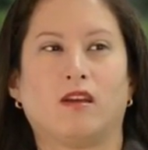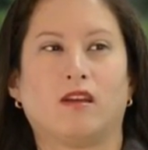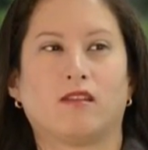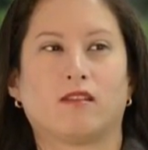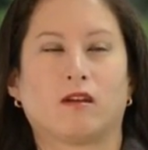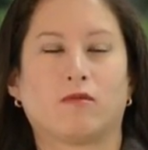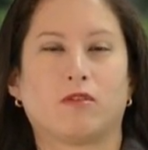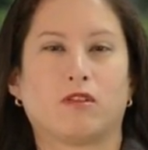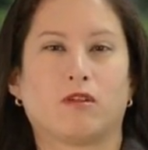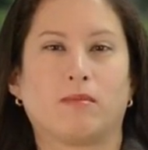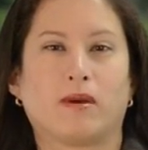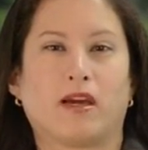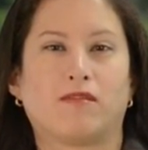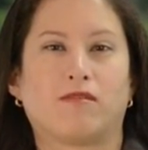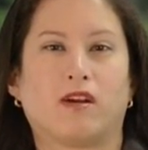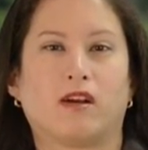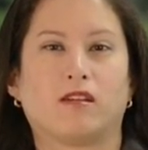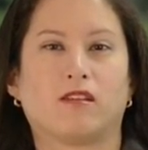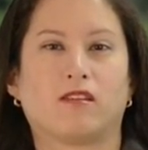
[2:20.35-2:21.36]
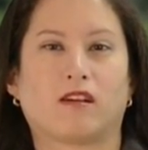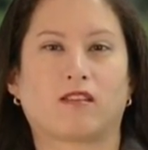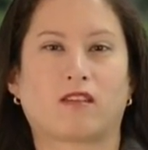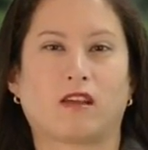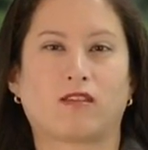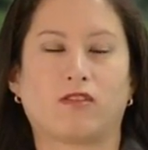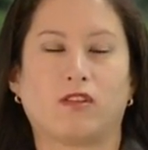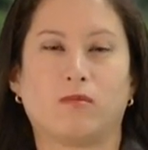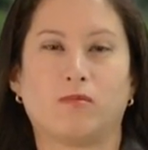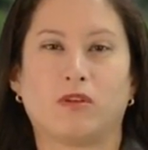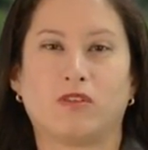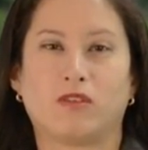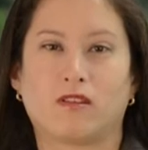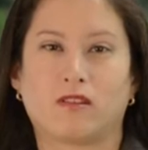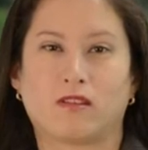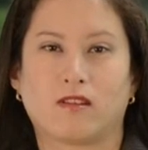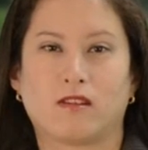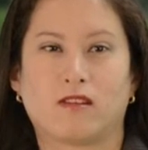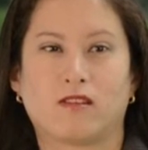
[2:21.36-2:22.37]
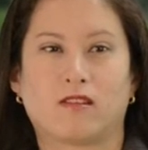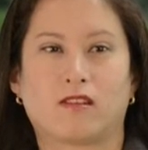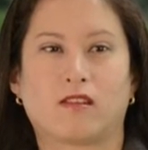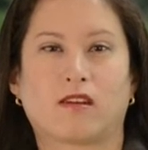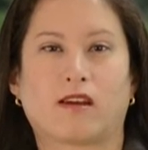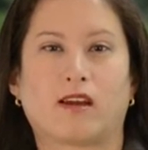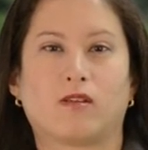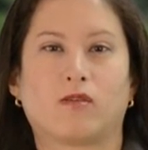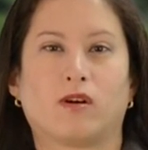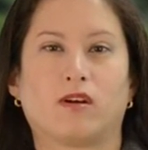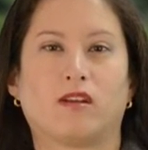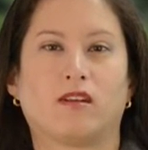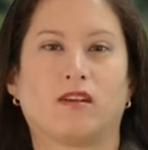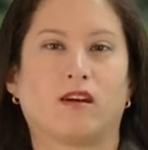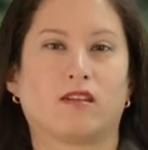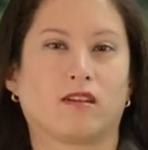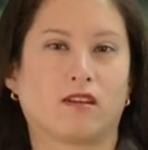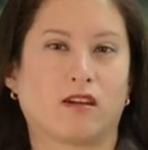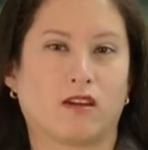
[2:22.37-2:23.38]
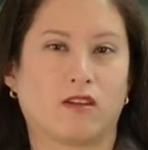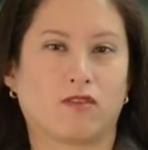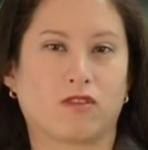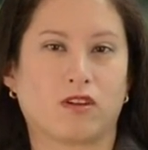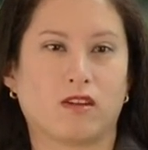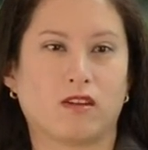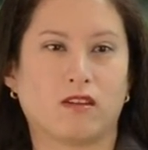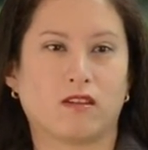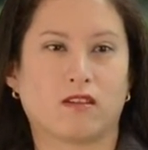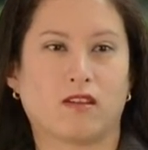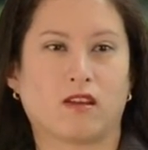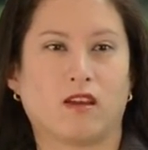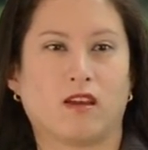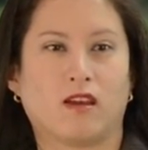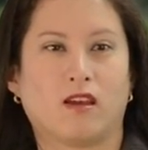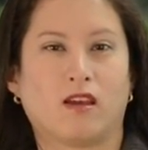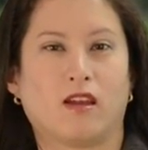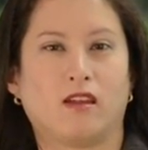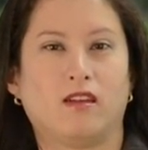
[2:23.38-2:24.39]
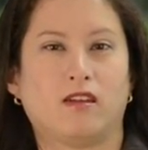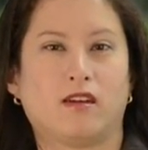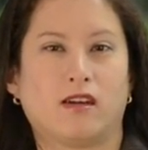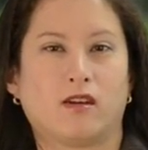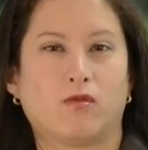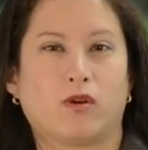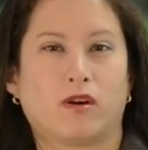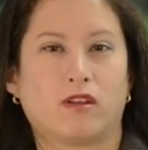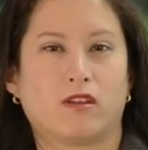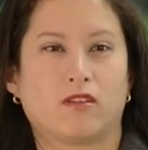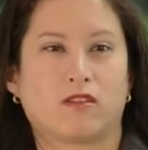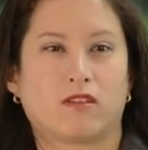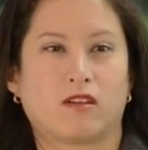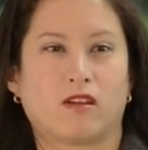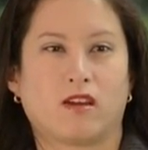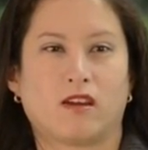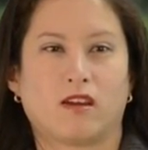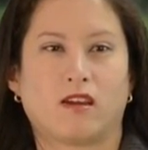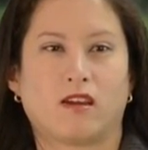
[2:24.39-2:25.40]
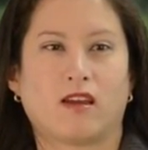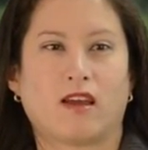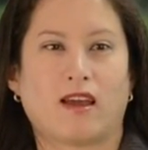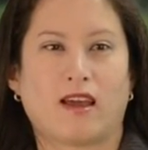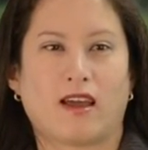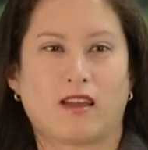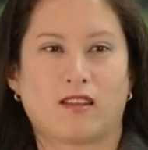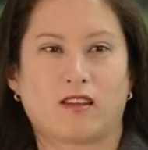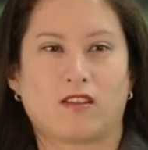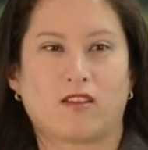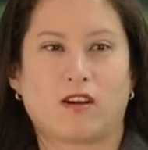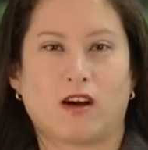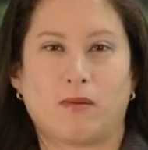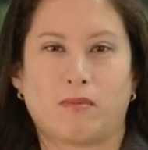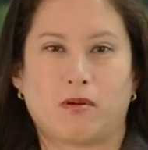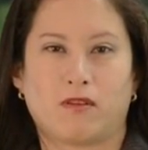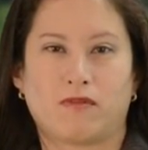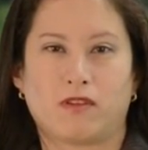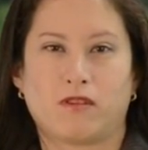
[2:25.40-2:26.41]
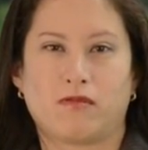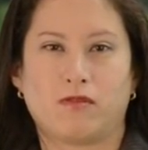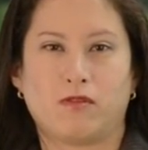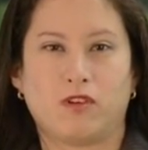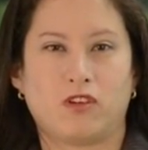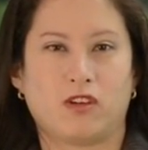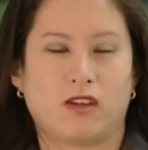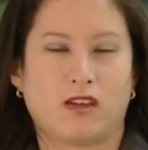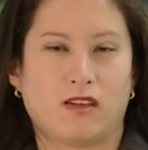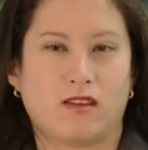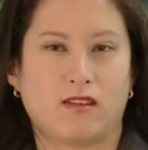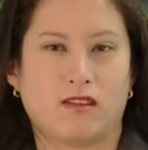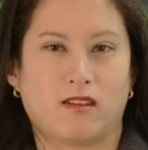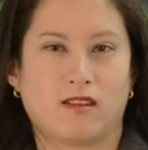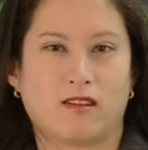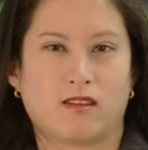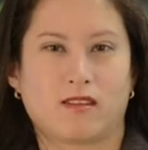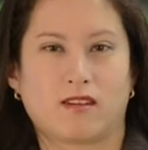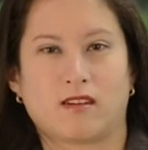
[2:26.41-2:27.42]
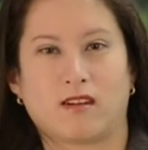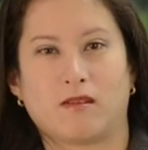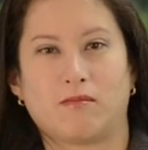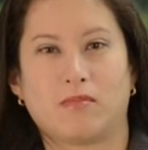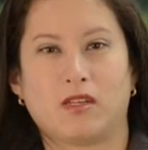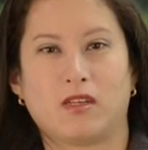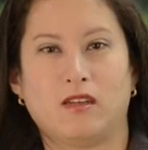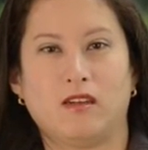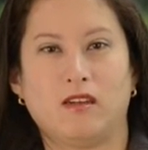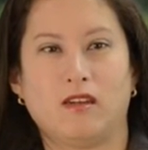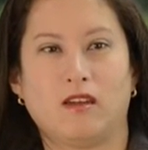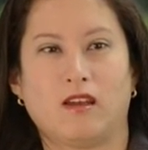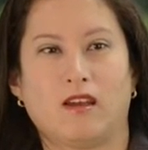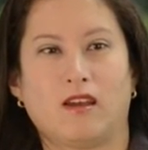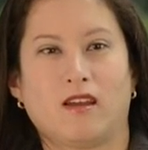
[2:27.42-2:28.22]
Some of them had run successful businesses in Taiwan and other countries, and here I was at the top of the food chain in this company,